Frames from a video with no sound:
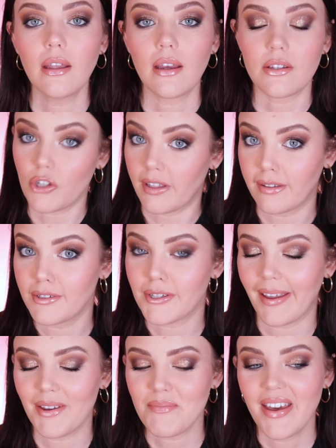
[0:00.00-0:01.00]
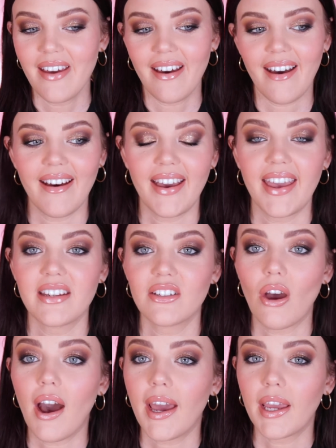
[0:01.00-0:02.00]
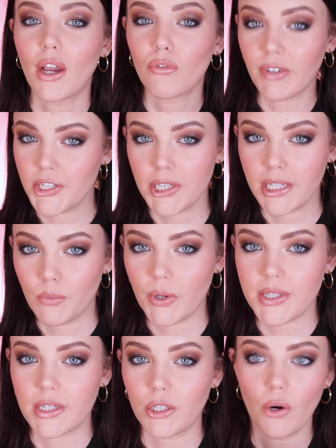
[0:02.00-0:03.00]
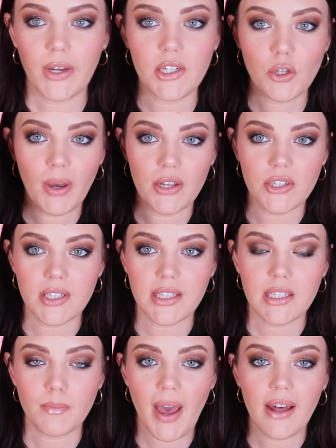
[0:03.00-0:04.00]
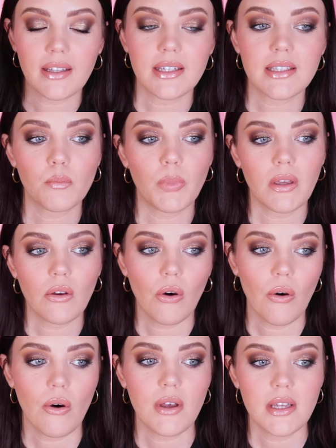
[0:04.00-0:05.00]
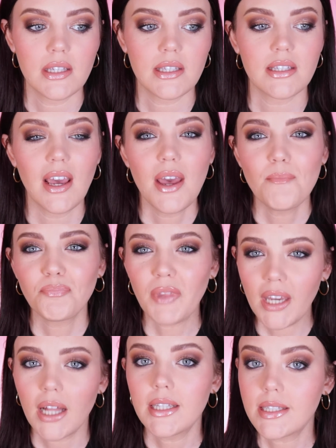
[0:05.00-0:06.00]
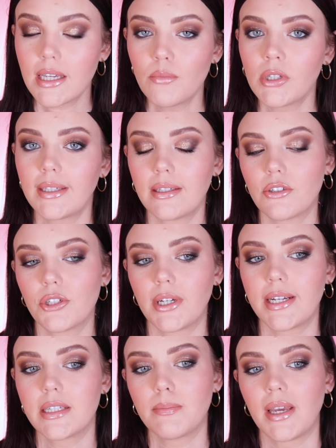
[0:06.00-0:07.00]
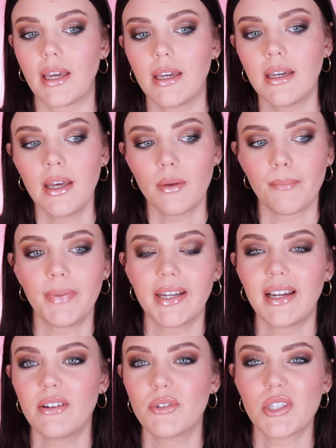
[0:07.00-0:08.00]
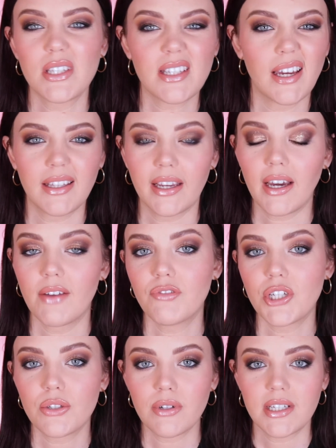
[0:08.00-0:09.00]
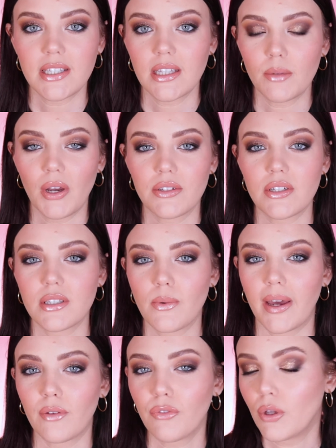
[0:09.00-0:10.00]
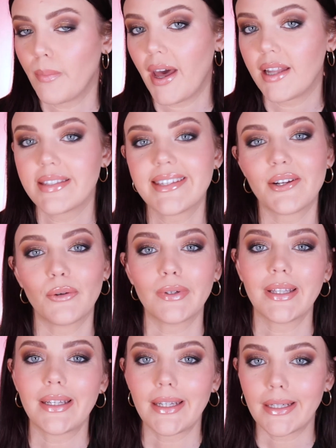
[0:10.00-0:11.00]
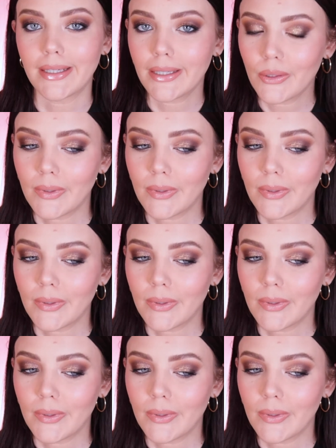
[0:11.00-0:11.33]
Australian time. And I originally wasn't going to purchase this palette because the color scheme really intrigued me, but I was just kind of like, I've just recently purchased quite a few palettes. I don't really need another